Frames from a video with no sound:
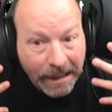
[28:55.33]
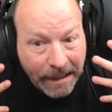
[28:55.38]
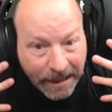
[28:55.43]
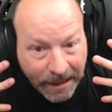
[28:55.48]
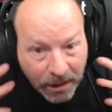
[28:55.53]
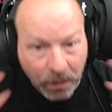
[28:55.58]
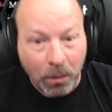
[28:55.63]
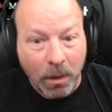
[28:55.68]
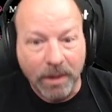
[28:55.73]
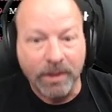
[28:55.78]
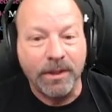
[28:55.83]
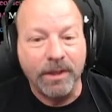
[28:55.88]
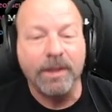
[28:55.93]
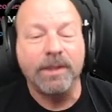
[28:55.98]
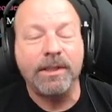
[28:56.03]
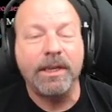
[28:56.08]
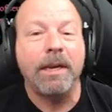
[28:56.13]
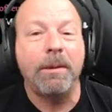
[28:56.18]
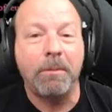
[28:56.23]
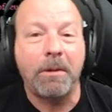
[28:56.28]
there wasn't the
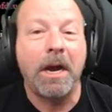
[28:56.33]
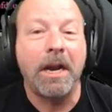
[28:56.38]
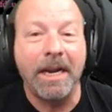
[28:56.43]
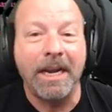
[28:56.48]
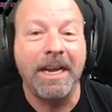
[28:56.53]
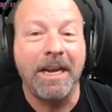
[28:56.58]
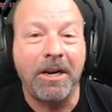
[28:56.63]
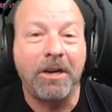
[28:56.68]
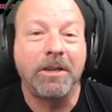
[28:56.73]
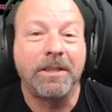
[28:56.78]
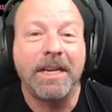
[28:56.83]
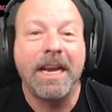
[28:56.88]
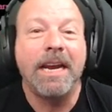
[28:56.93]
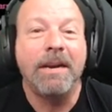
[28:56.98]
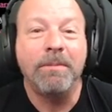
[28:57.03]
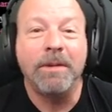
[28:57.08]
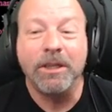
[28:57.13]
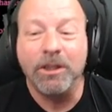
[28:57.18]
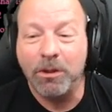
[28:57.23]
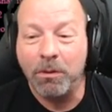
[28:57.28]
same kind of
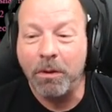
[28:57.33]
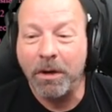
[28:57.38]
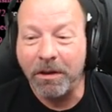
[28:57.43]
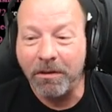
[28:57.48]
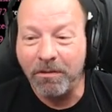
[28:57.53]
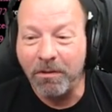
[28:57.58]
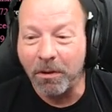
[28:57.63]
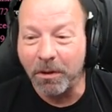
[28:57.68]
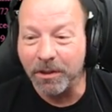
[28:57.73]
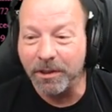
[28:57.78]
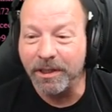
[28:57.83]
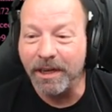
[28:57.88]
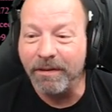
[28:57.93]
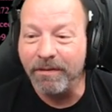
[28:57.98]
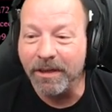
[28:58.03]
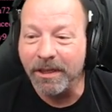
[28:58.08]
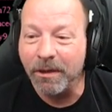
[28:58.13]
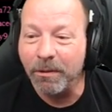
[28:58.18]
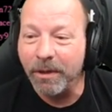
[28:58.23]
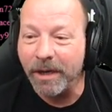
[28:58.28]
entertainment twenty four
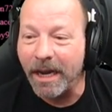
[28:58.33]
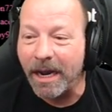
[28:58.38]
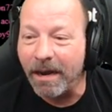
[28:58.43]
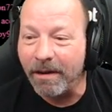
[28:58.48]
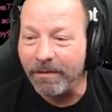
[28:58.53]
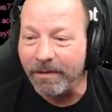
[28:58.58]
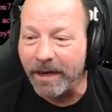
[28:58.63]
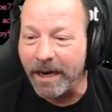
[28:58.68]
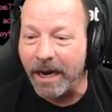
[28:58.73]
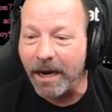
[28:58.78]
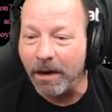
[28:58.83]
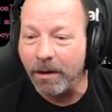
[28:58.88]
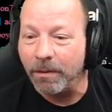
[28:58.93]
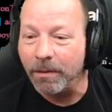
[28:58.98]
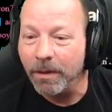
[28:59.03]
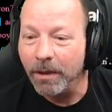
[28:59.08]
seven that we have now.